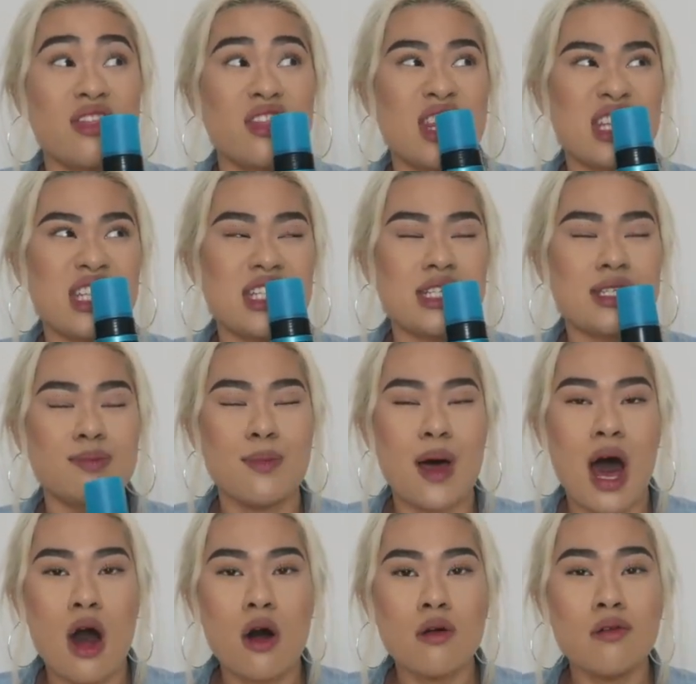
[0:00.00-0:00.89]
the
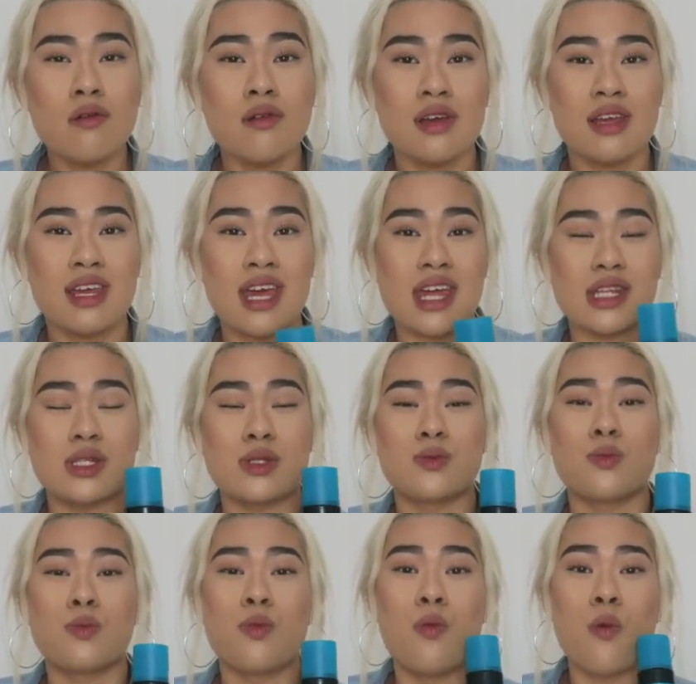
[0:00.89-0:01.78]
smell
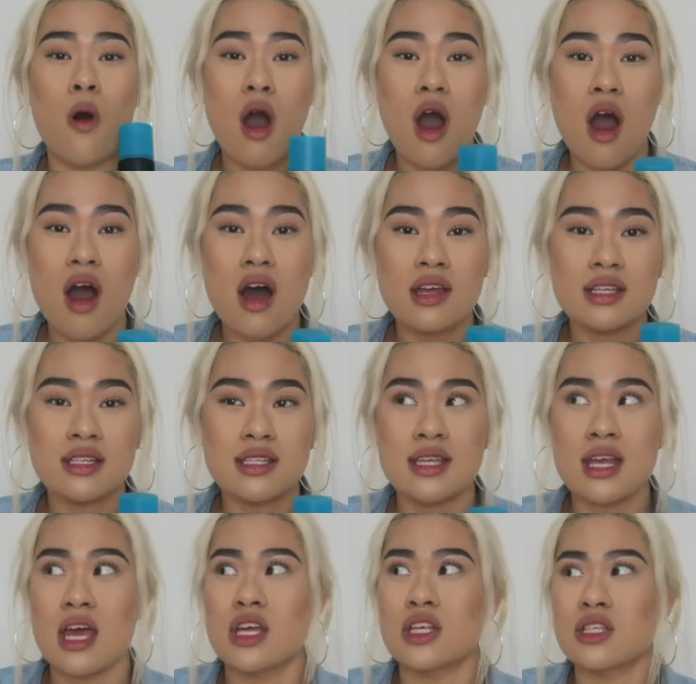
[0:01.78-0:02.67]
gets
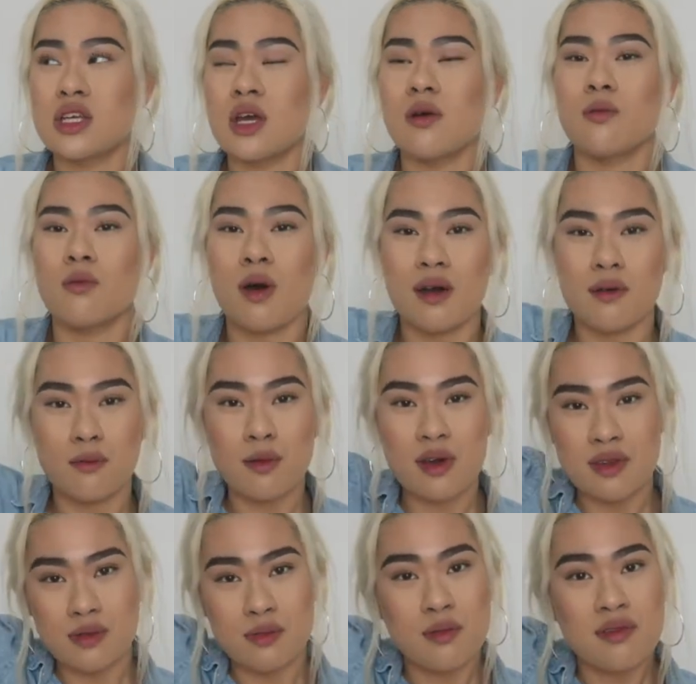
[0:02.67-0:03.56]
worse. So what
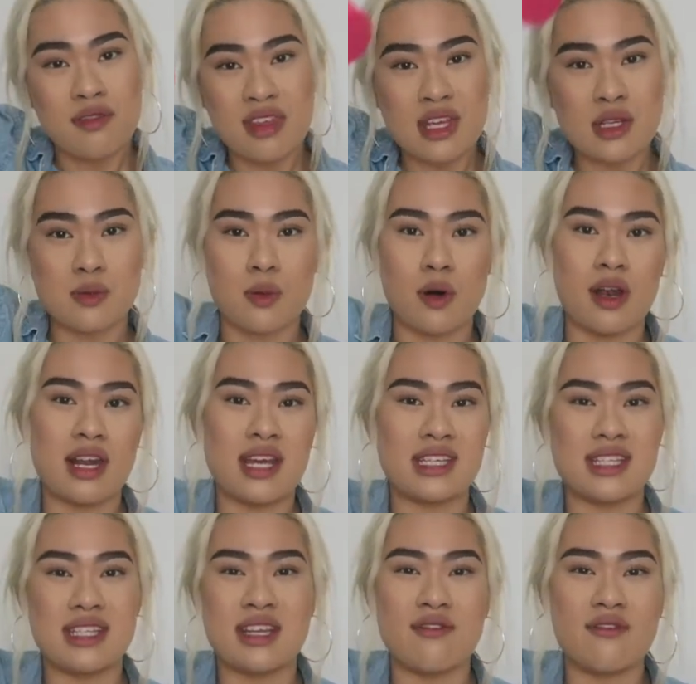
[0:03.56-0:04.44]
with, with this one,
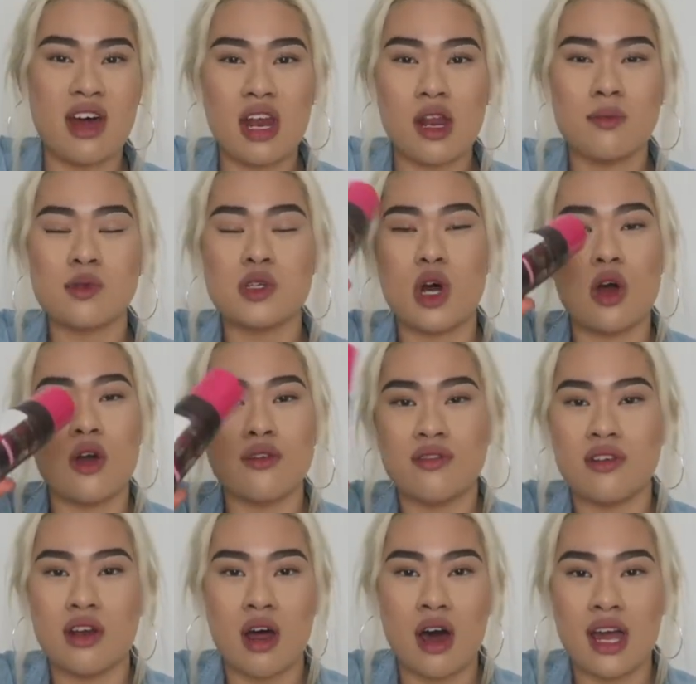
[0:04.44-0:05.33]
it's developed
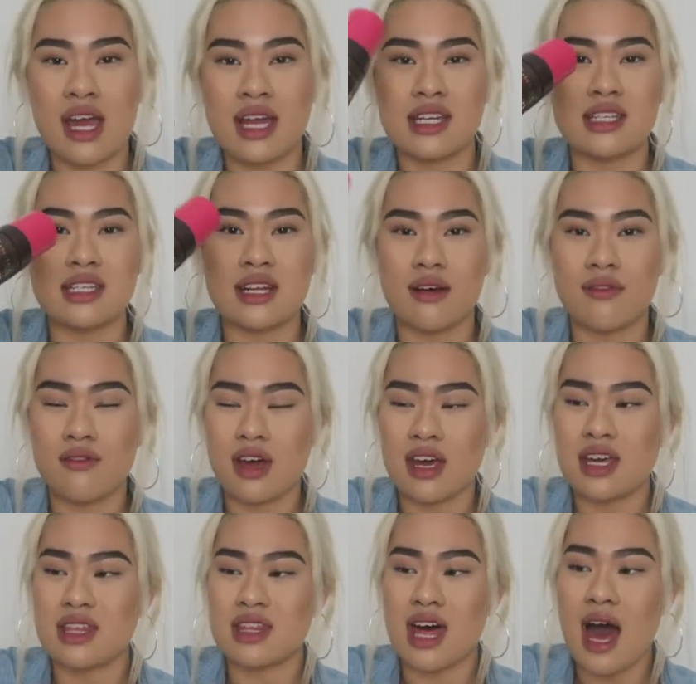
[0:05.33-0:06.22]
overnight and stuff
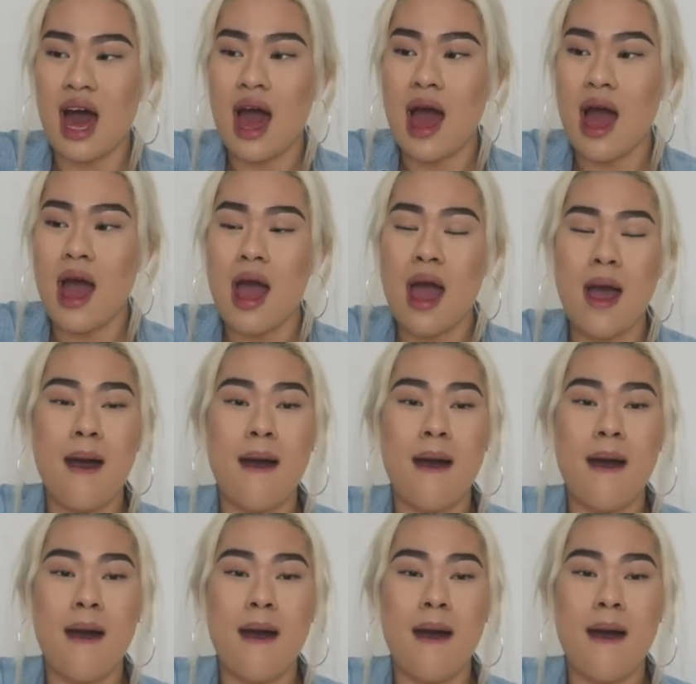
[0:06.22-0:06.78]
like that.